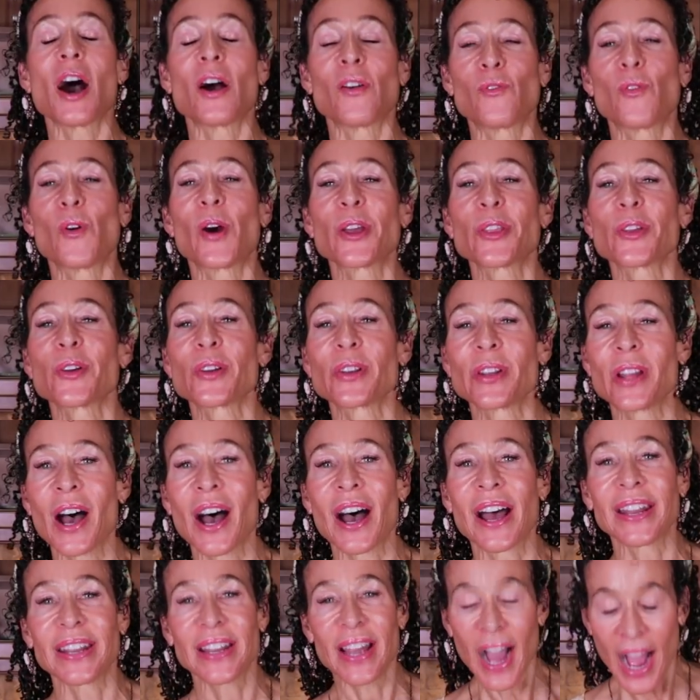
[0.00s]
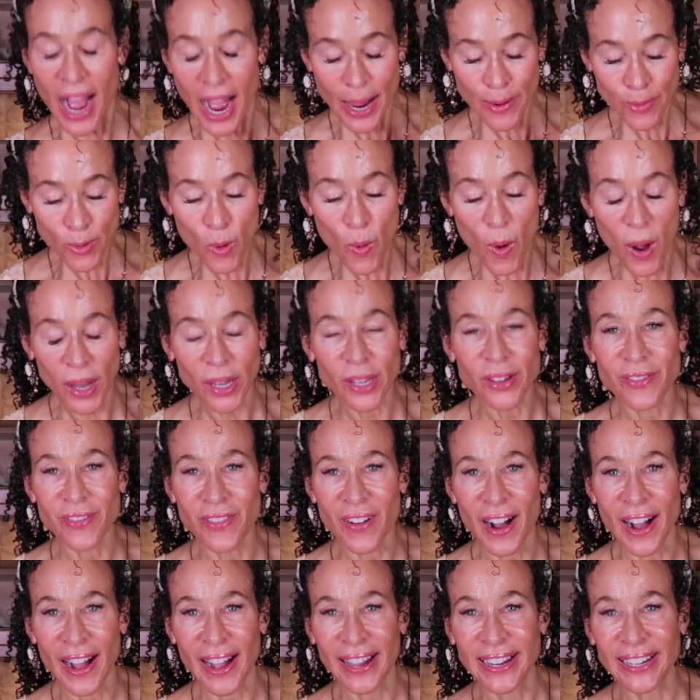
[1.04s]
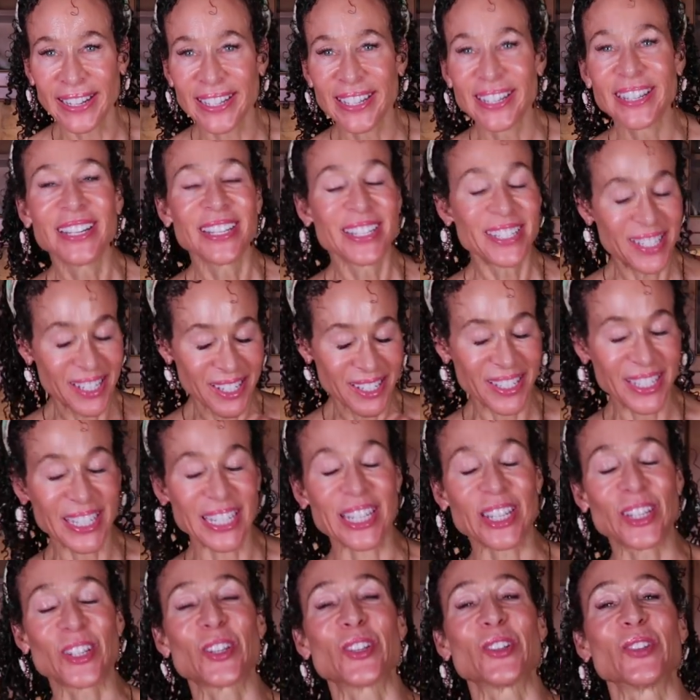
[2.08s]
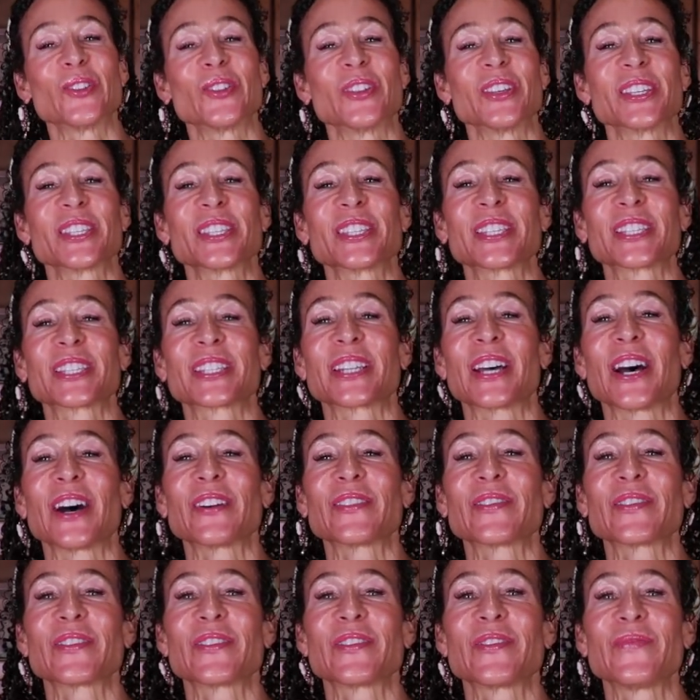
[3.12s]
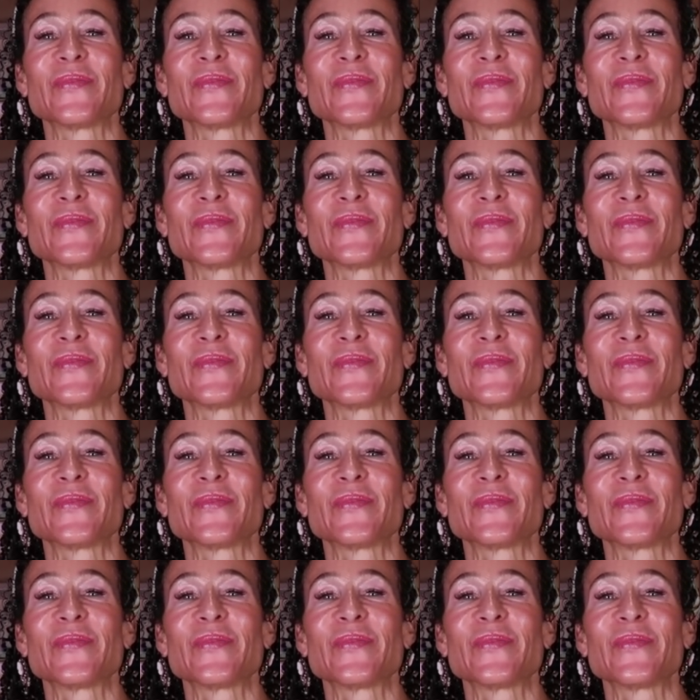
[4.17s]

of whether or not I'm qualified to teach you this stuff.